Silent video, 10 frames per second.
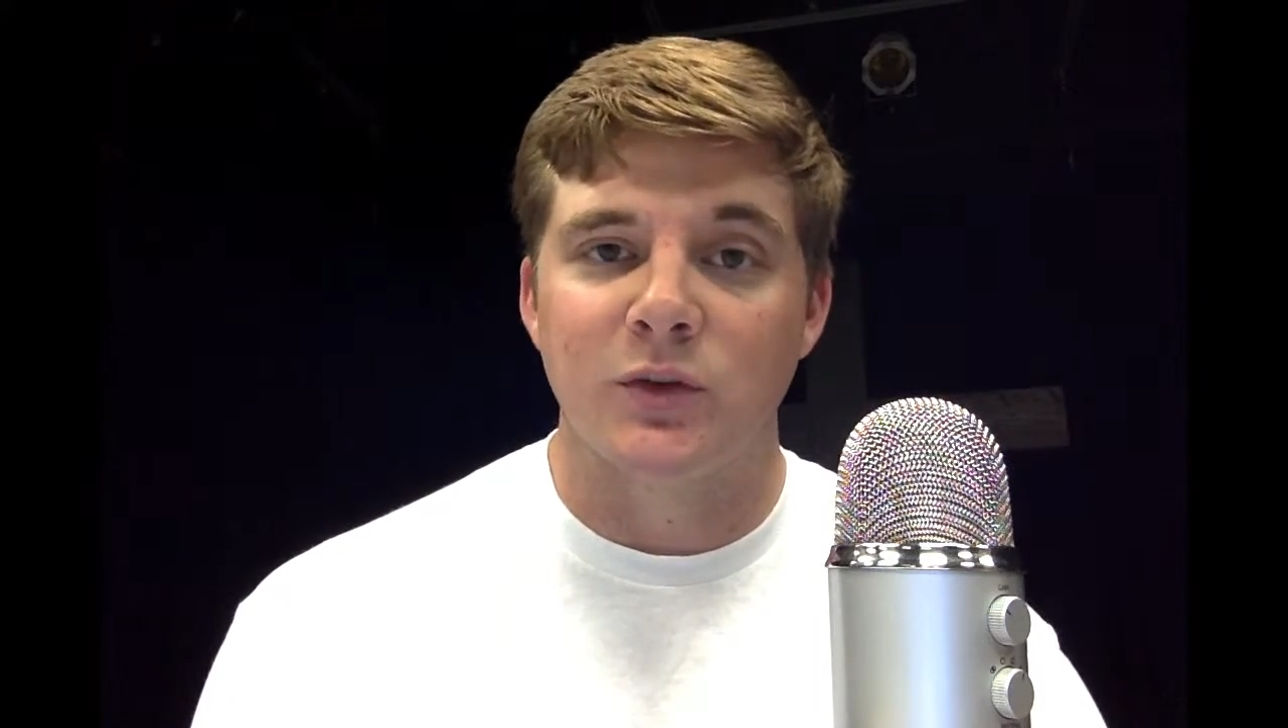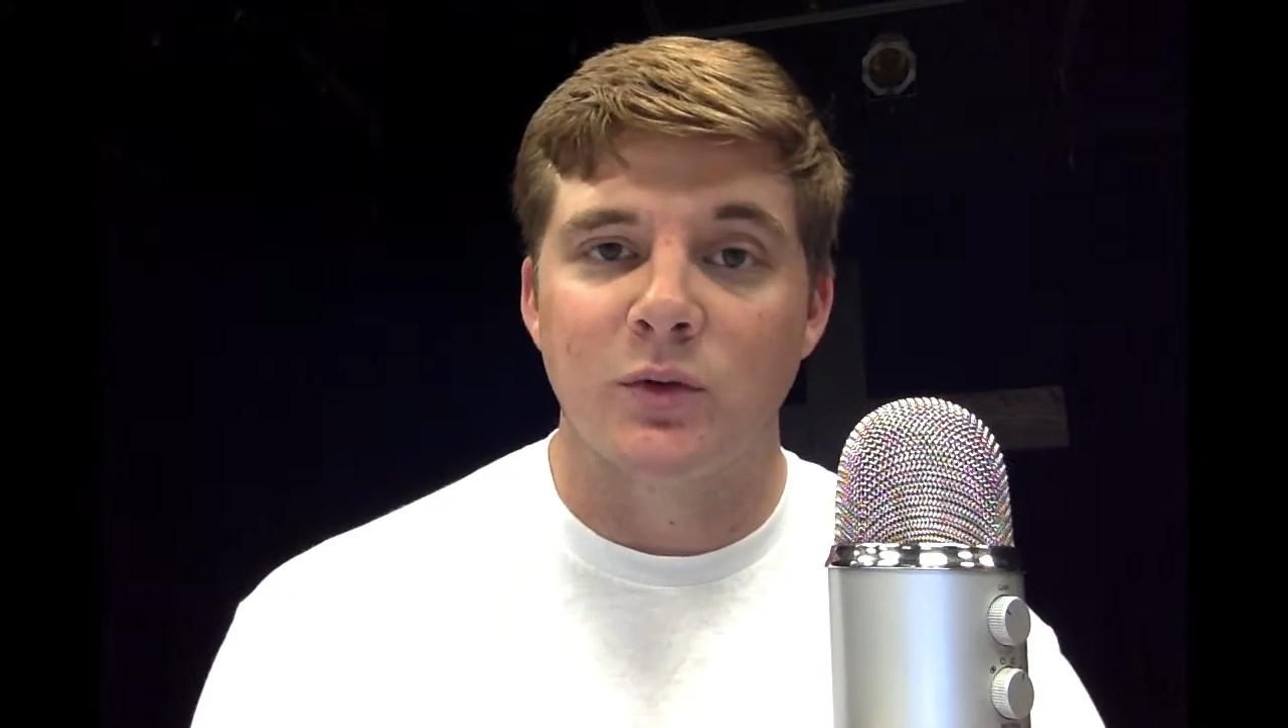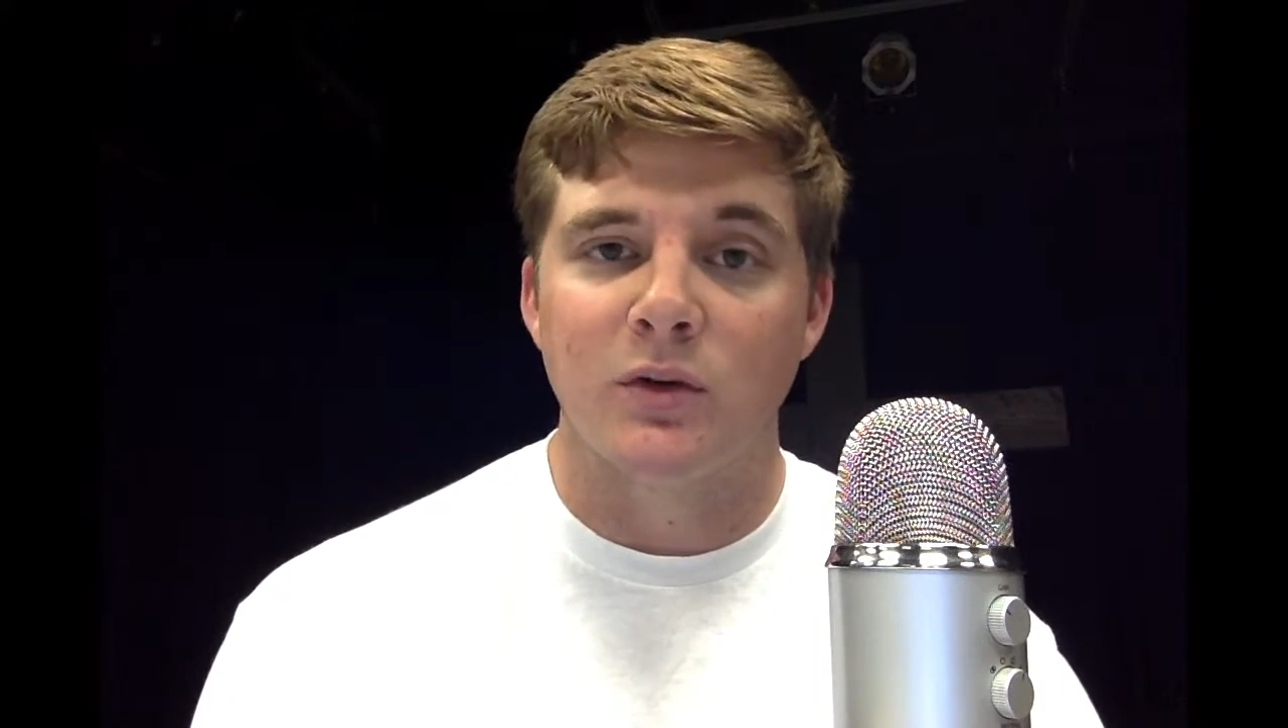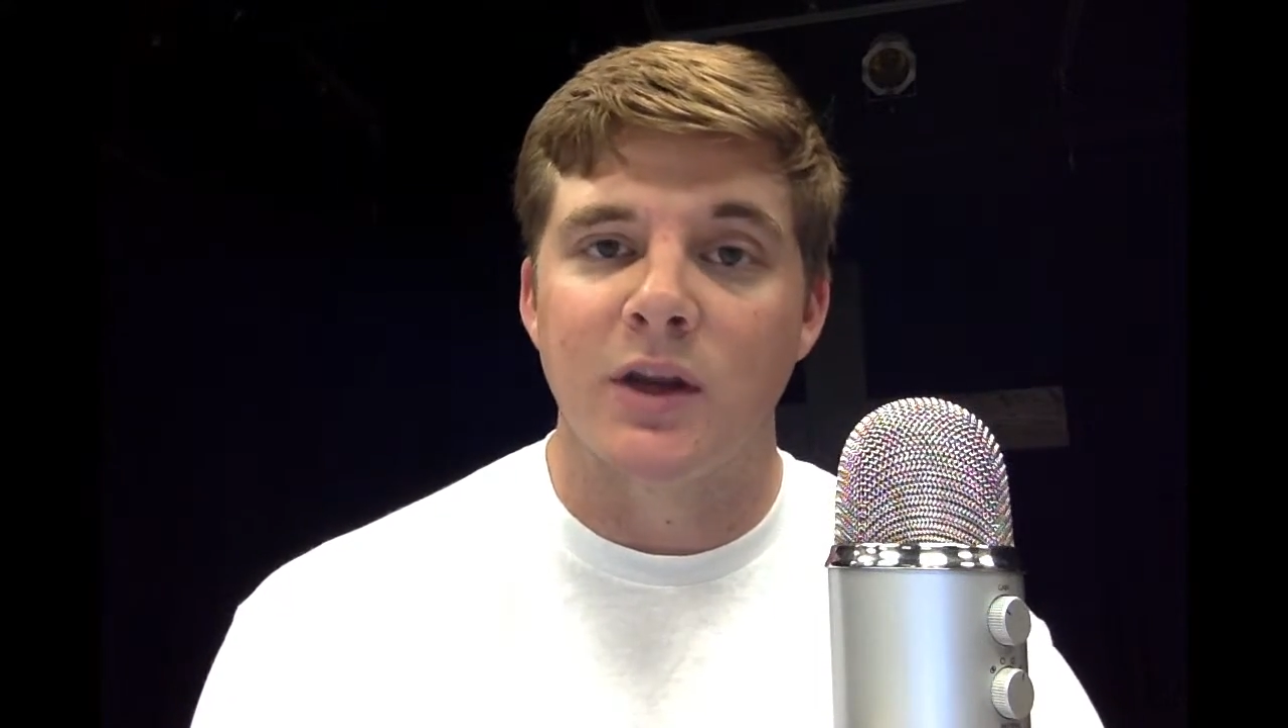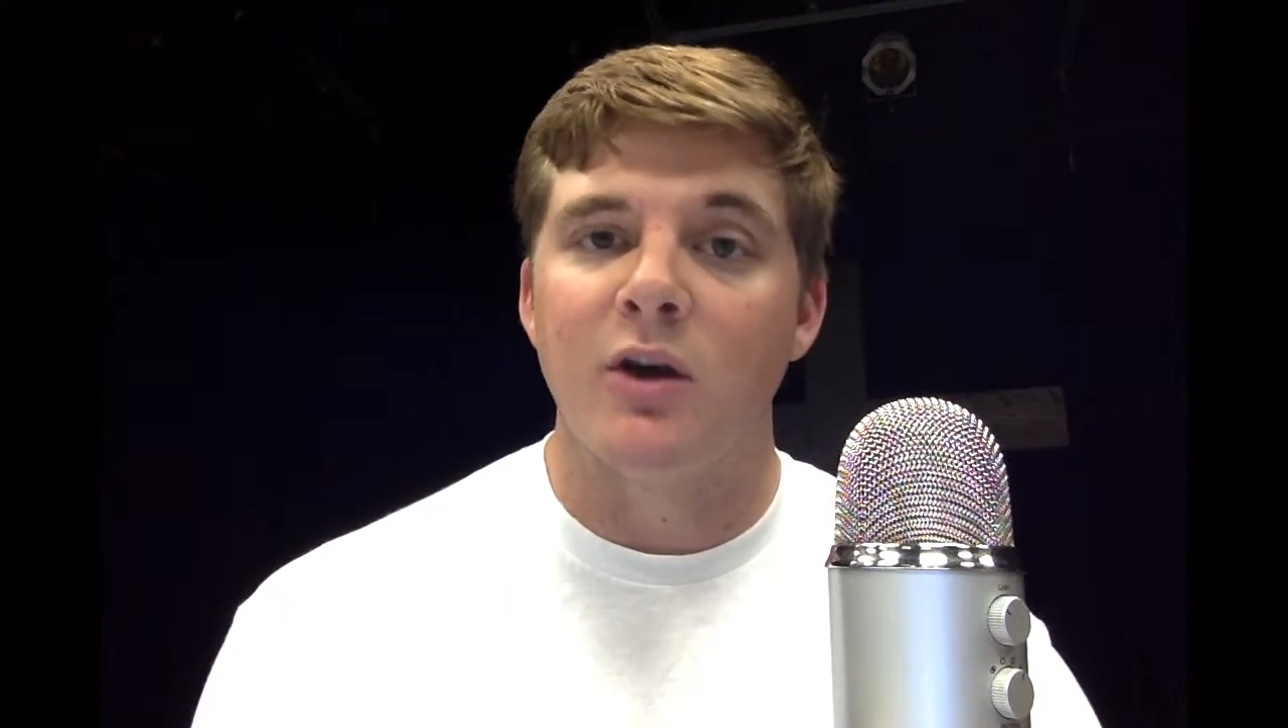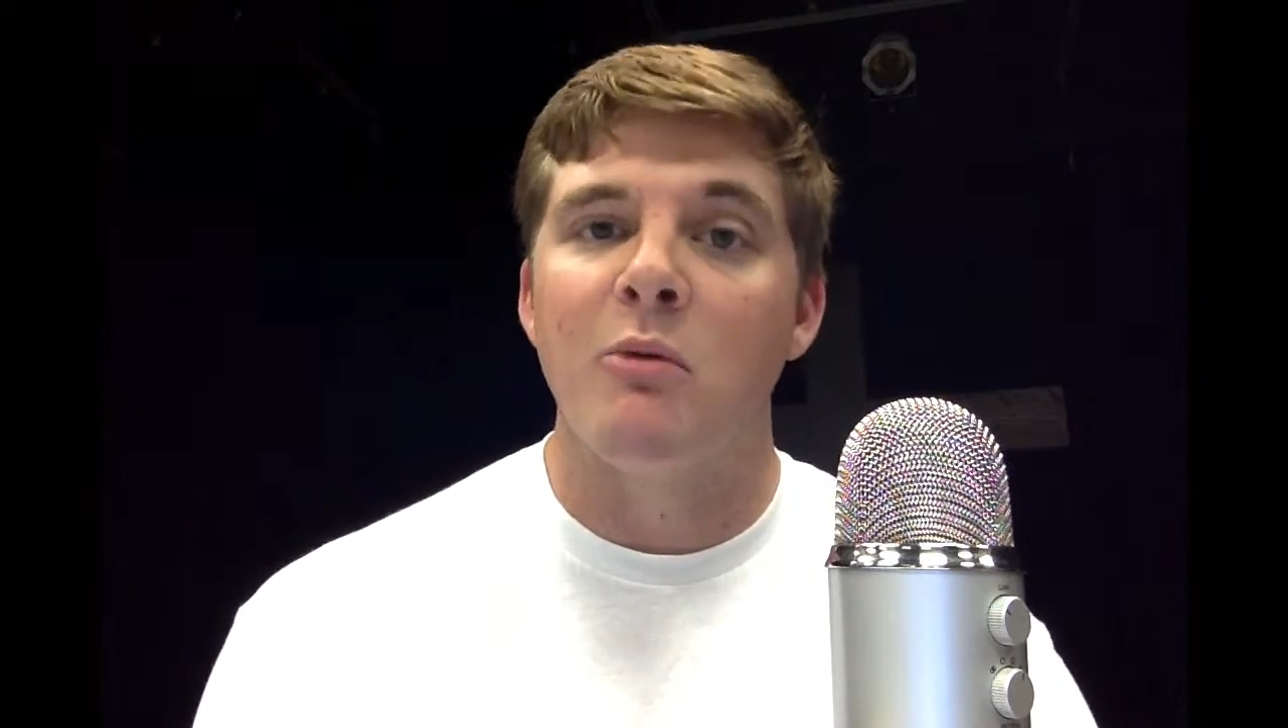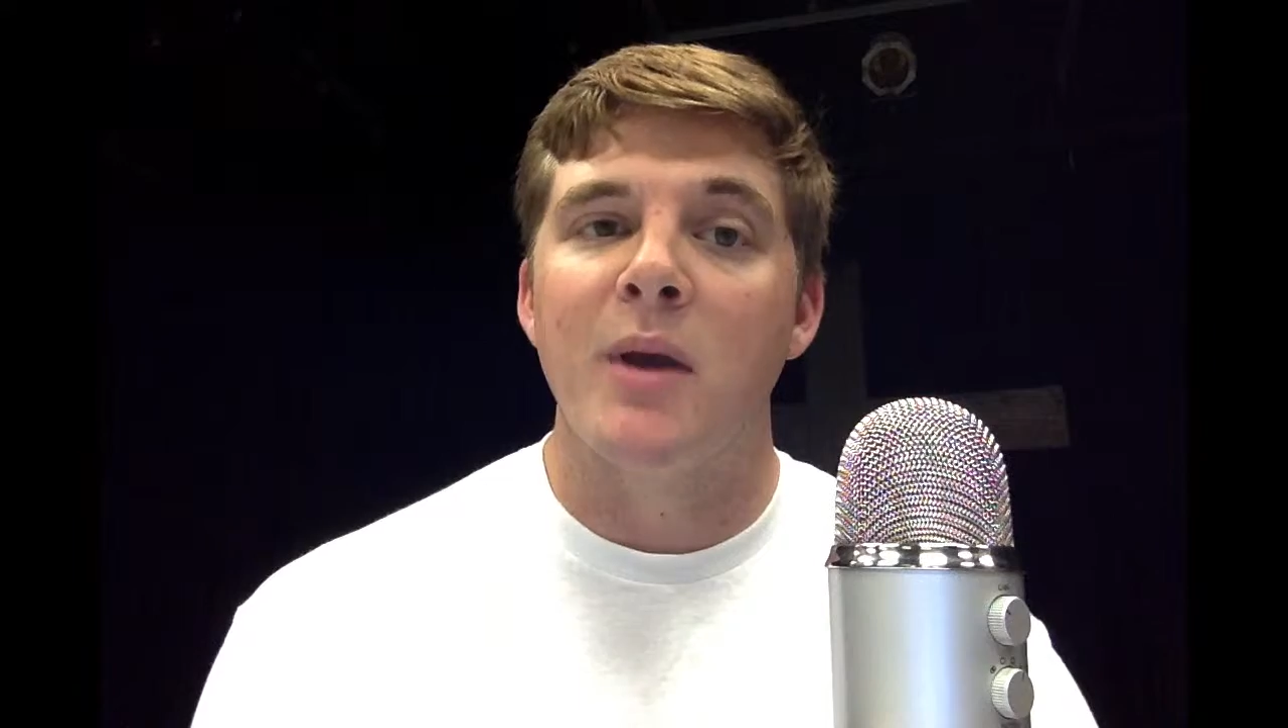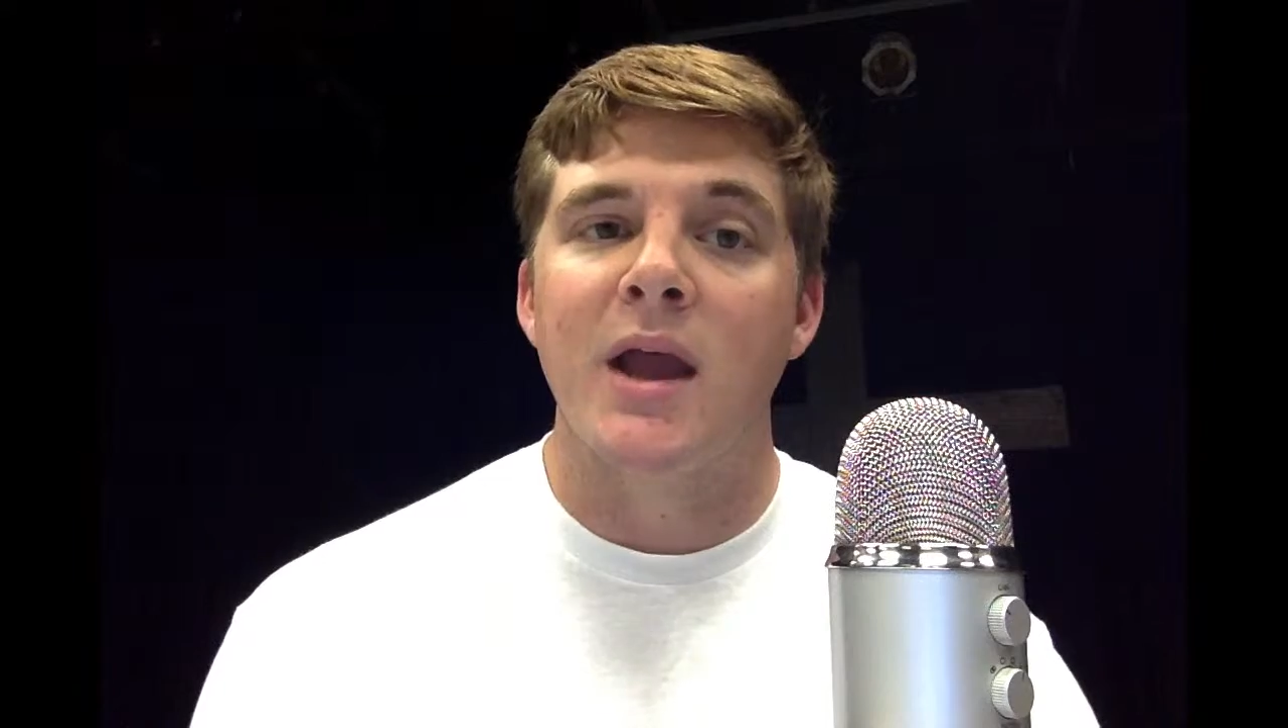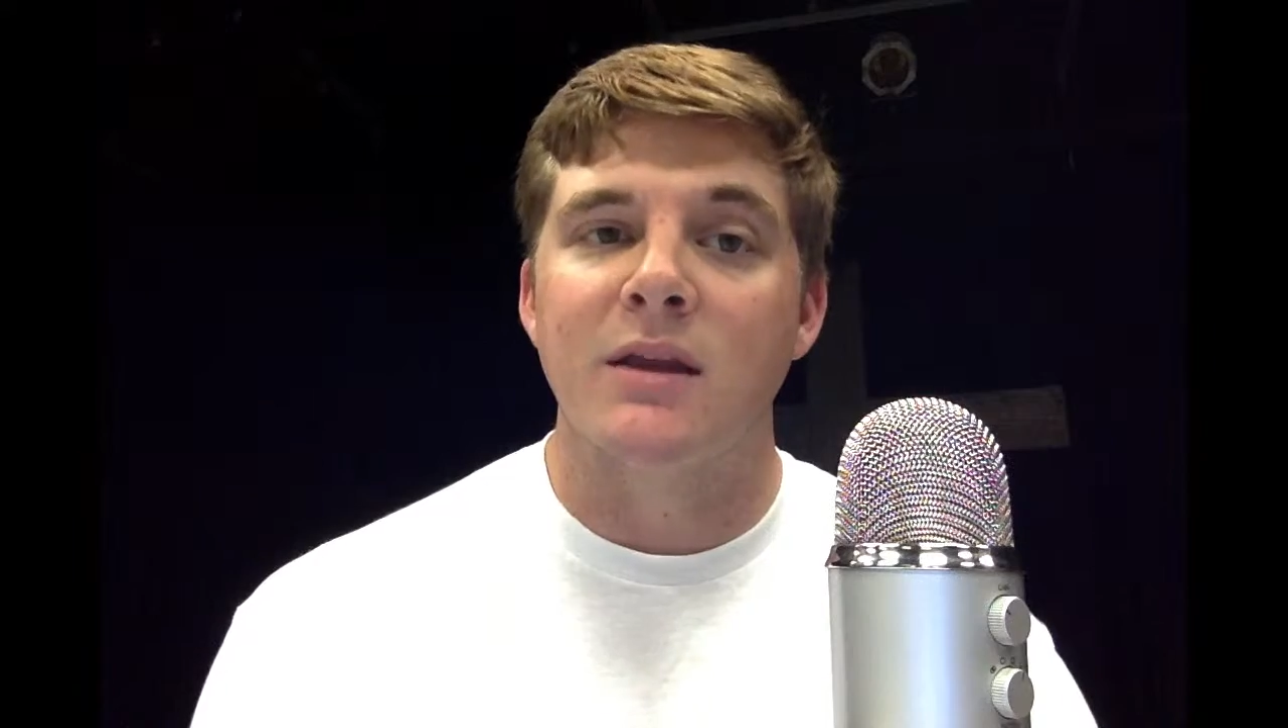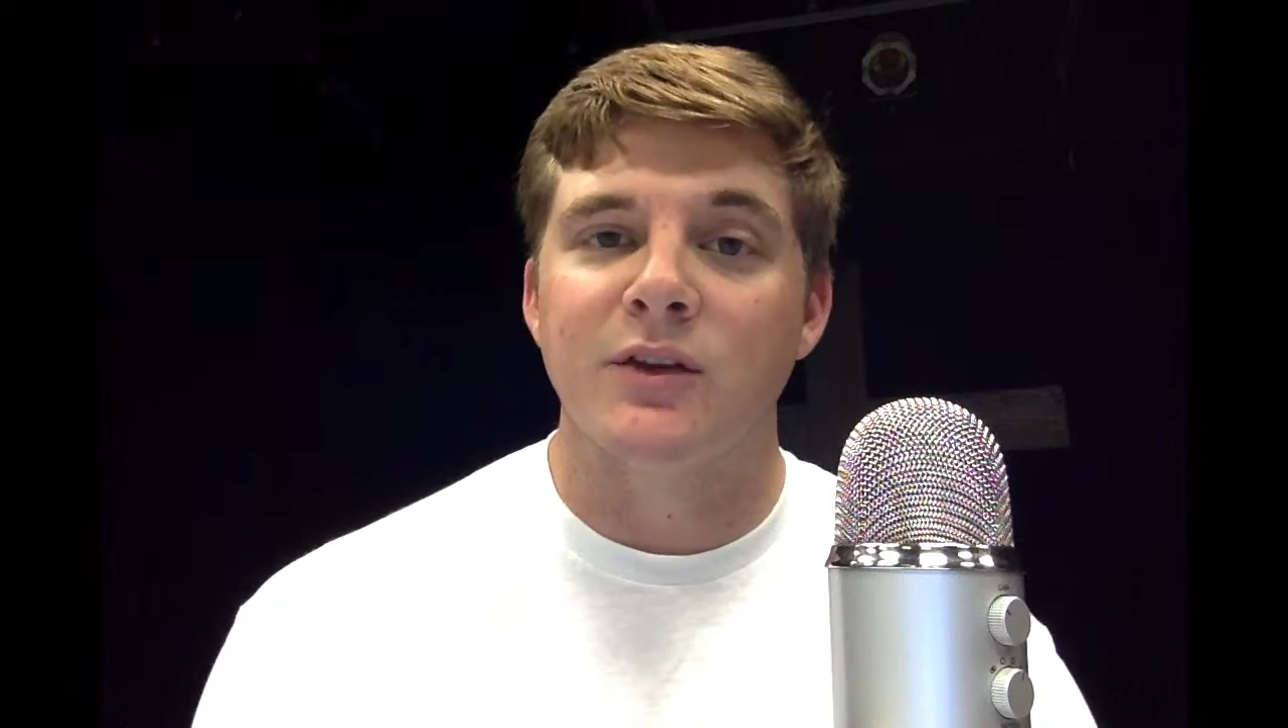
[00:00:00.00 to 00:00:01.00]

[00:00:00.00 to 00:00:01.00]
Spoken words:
Lord, and obey.